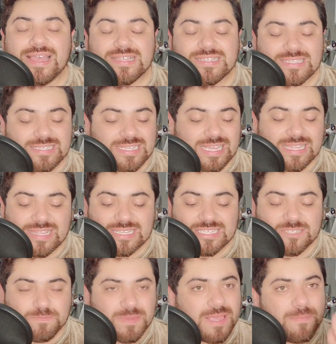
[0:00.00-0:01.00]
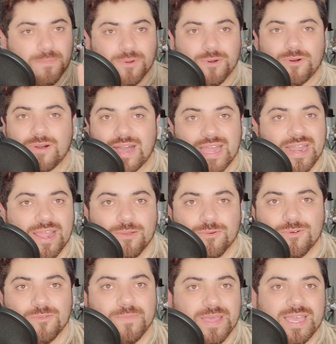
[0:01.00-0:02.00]
see these people and I
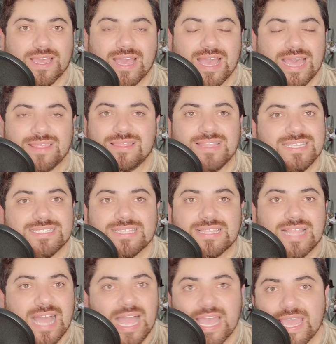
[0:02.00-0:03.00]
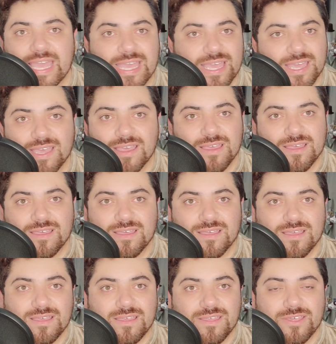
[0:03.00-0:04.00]
will be, at least lie,
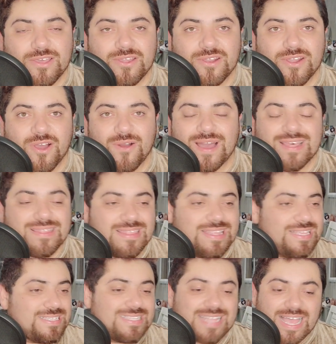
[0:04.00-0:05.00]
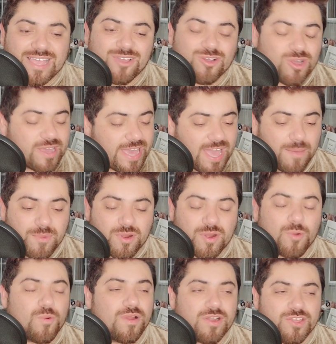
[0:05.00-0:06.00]
you know, at least lie on
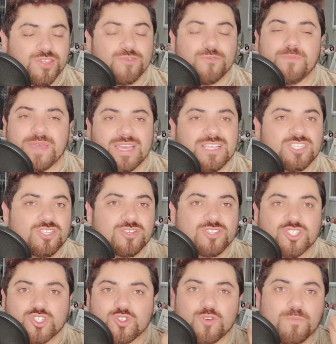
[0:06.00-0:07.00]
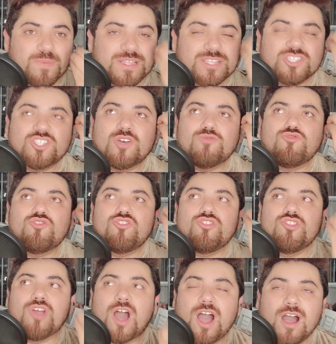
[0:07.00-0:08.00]
camera. Why are you being so stupid, so
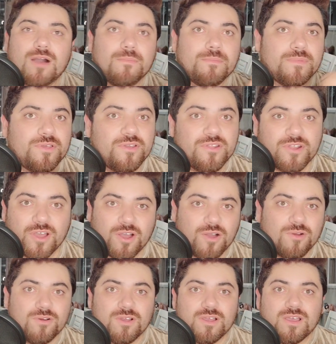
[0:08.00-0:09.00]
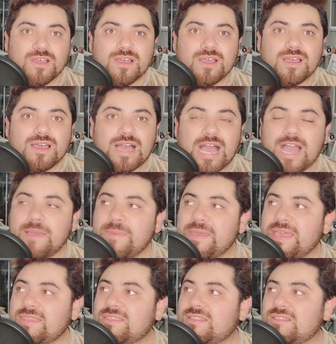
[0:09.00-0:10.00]
dumb, you know? I
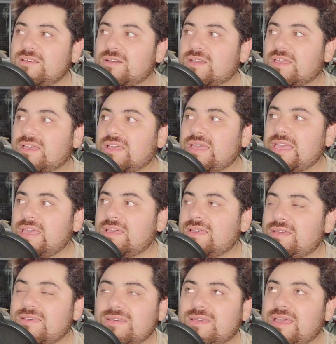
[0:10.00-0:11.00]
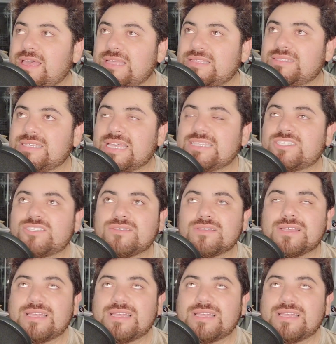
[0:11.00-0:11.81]
mean, look, it's,